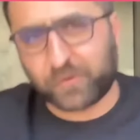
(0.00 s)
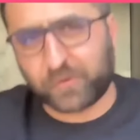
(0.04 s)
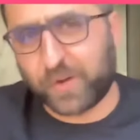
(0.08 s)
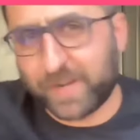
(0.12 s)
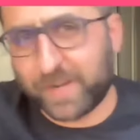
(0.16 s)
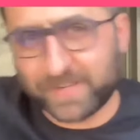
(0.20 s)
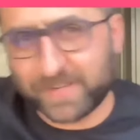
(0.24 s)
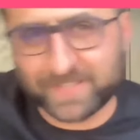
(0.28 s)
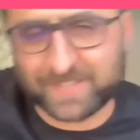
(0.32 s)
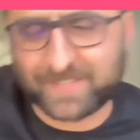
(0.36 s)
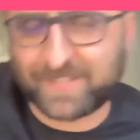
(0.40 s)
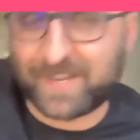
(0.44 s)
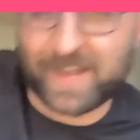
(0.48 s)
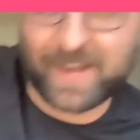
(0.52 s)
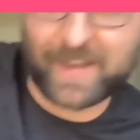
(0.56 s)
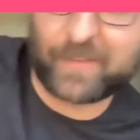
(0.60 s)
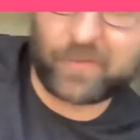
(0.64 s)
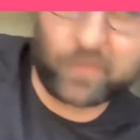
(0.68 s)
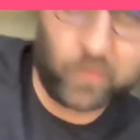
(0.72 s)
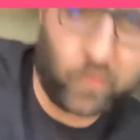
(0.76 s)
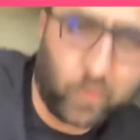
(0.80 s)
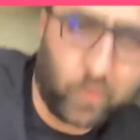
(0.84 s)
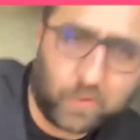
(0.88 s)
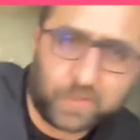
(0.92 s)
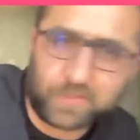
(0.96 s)
Qualtrics
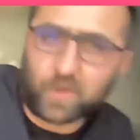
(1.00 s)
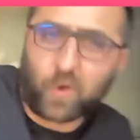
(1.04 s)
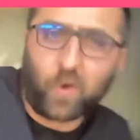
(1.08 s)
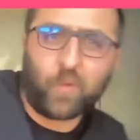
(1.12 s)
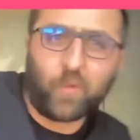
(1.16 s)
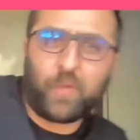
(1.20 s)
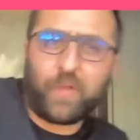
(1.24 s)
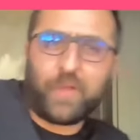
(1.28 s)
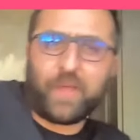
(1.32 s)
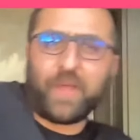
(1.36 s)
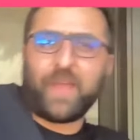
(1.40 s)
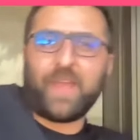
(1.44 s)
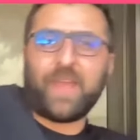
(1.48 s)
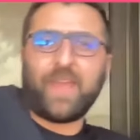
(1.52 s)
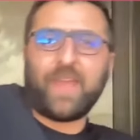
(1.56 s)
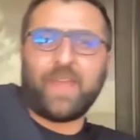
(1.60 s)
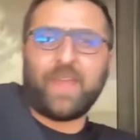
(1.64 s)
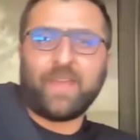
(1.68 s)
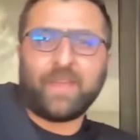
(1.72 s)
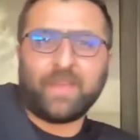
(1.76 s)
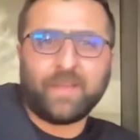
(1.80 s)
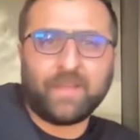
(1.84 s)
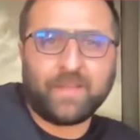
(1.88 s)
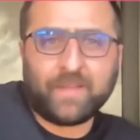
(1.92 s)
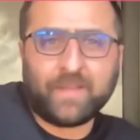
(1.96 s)
kind of tools
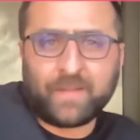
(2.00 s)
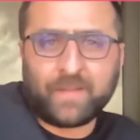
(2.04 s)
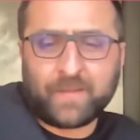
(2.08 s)
only.